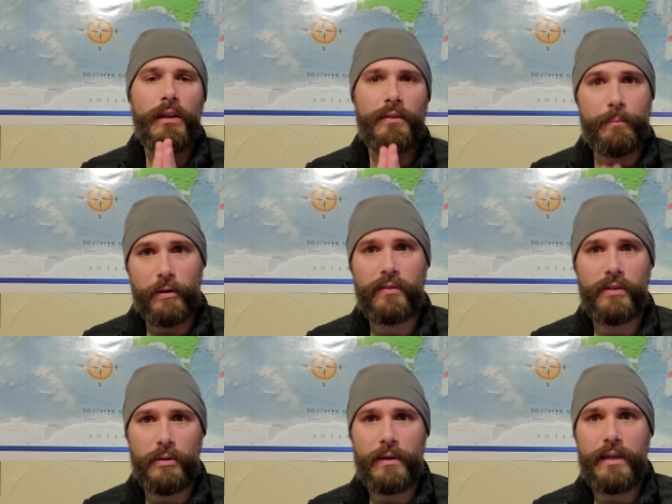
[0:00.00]
The person
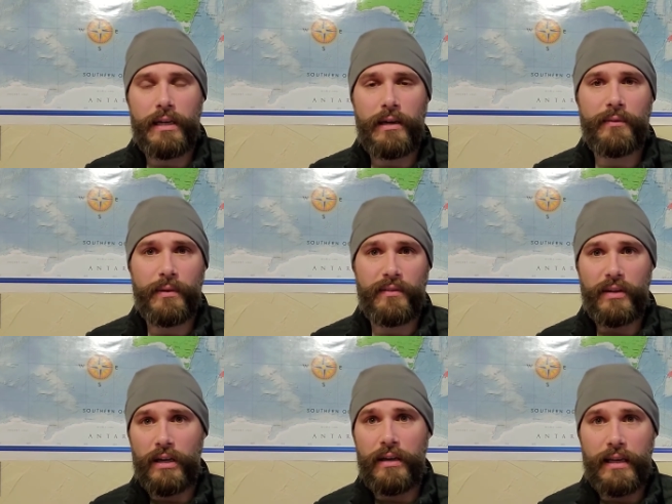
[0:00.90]
going in here, as we
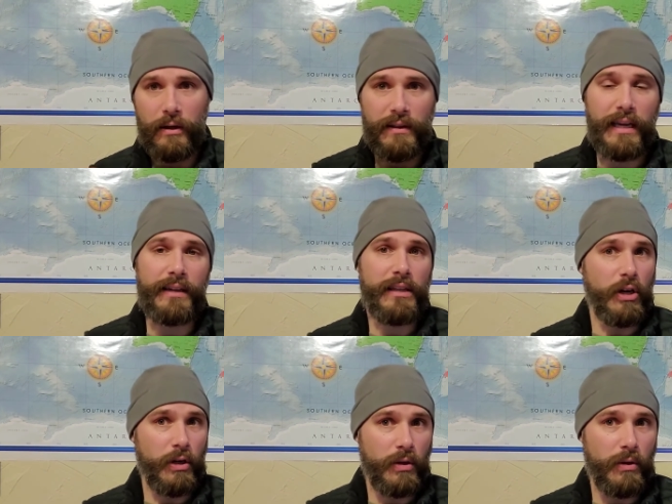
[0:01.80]
saw here at the end of the
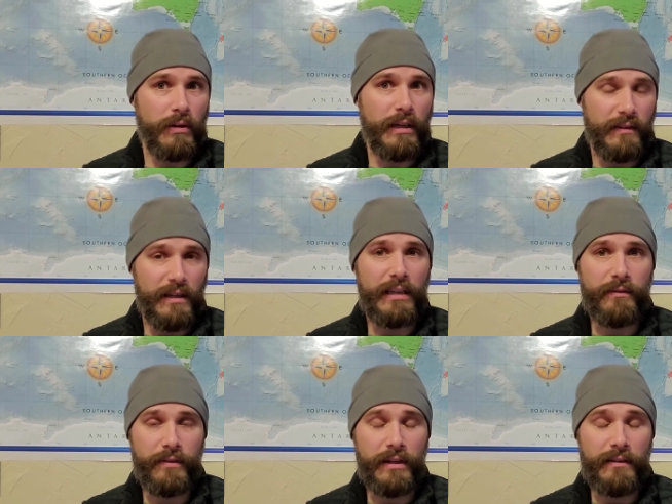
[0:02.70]
article, is an
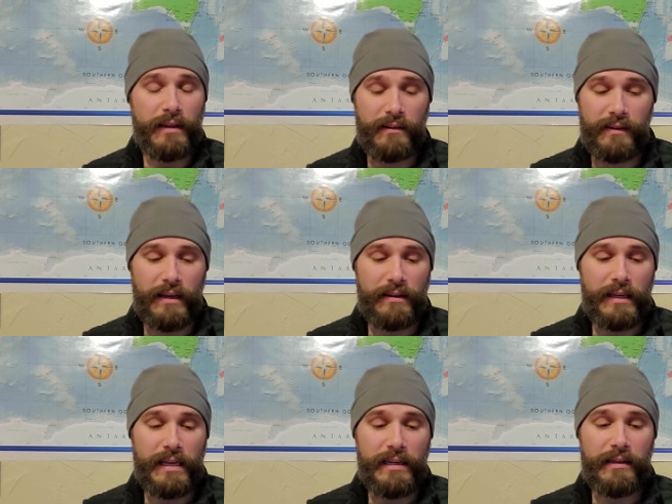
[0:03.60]
individual. It, it said that
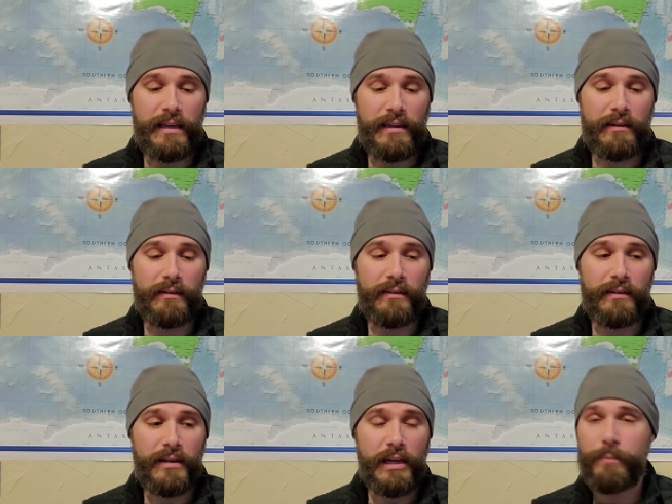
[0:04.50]
he is
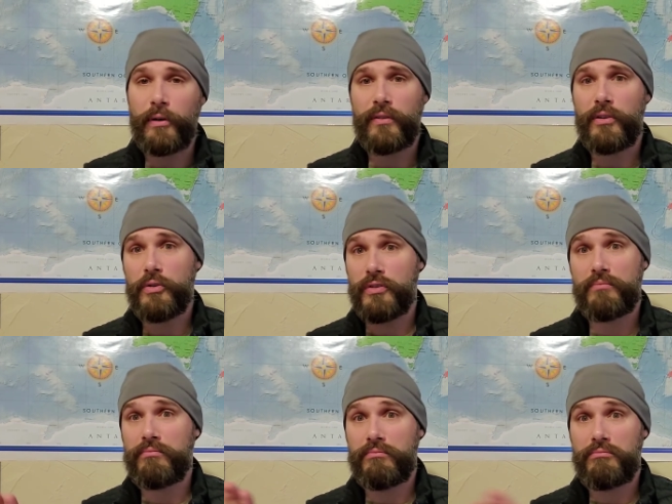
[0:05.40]
a person who just
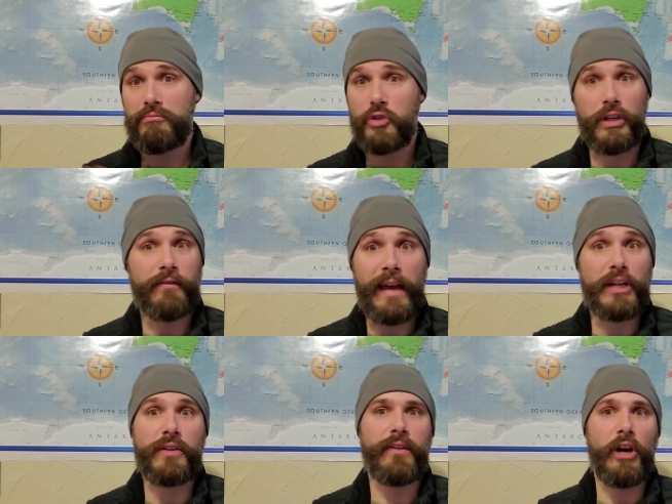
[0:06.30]
took
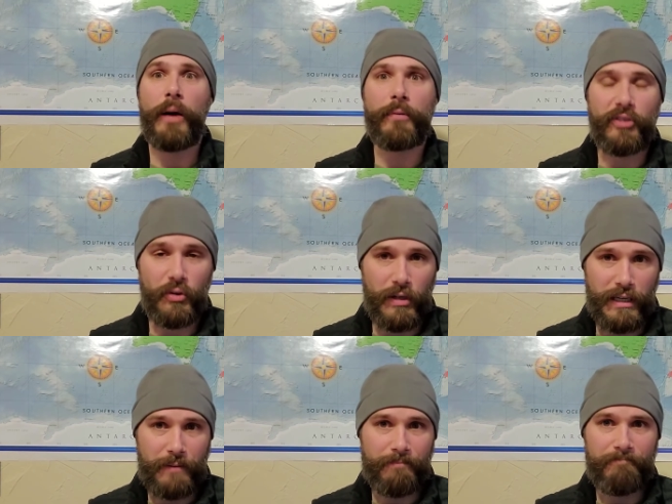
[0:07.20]
advantage of an
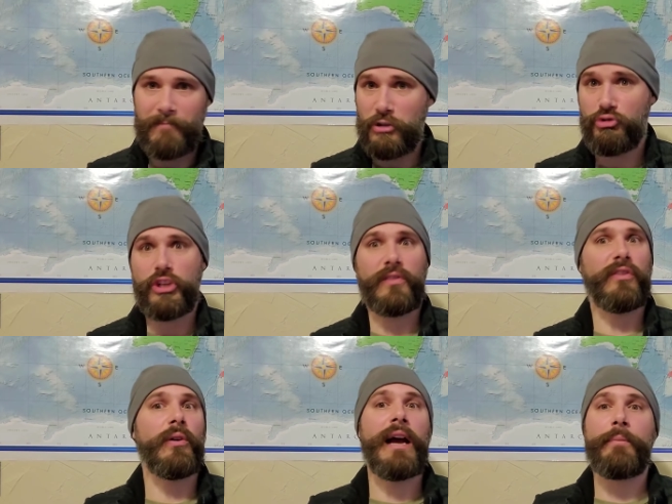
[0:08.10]
opportunity just
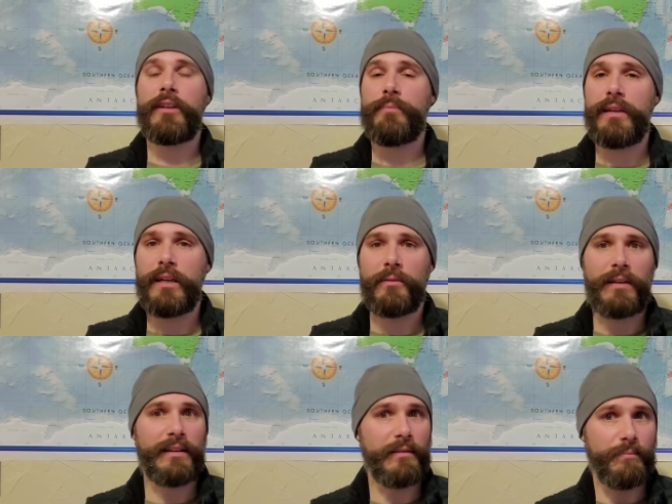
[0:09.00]
so happened to be there.
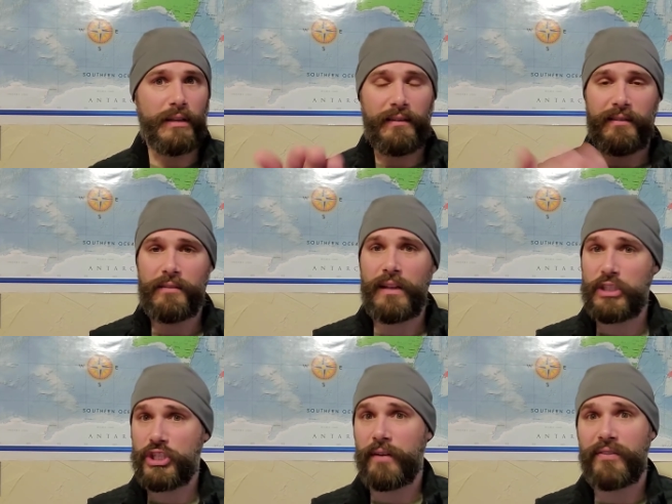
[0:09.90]
Like the police, like
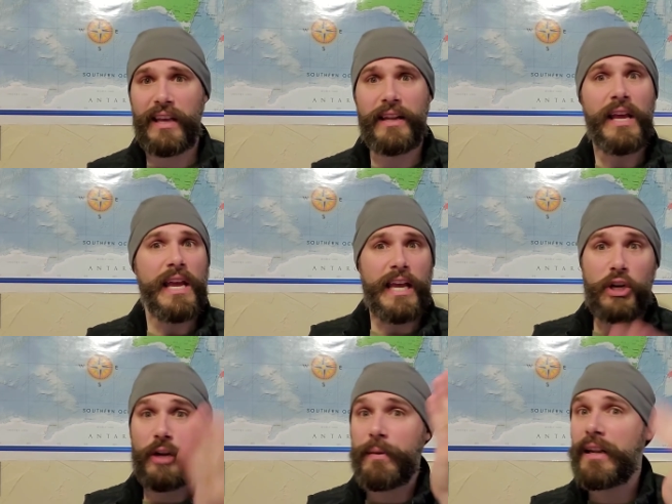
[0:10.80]
Sharon said, it
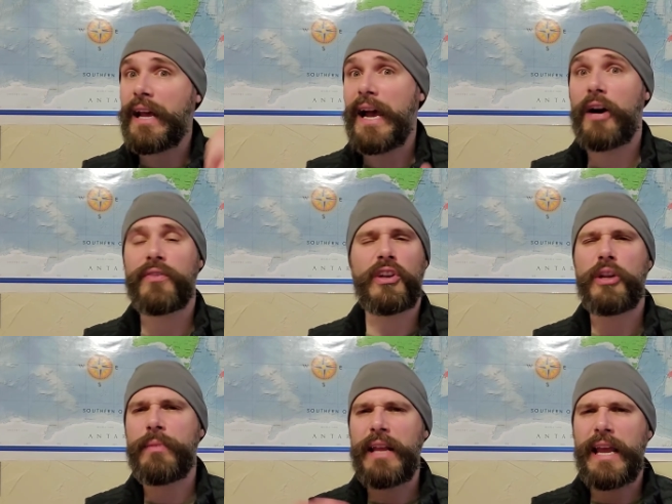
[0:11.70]
could have been in a house, it could
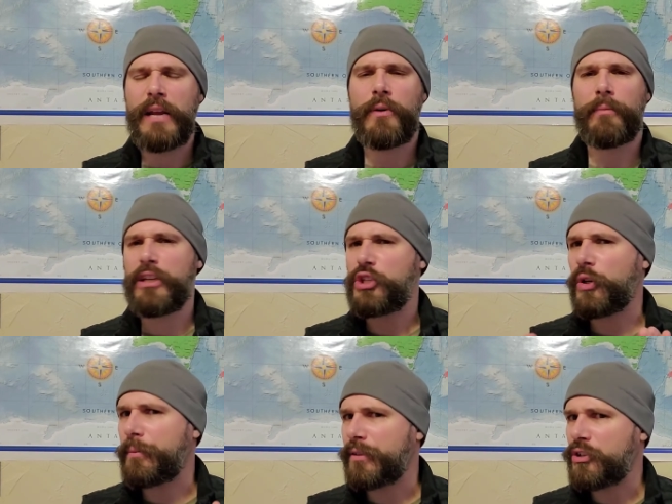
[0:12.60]
have been anywhere, but he showed
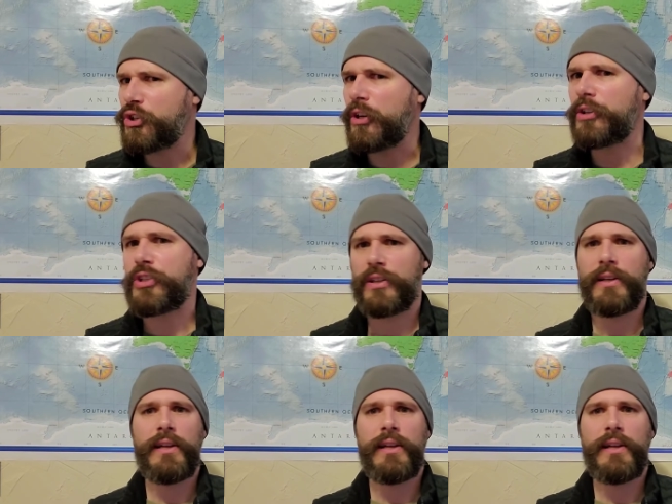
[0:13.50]
up at the church.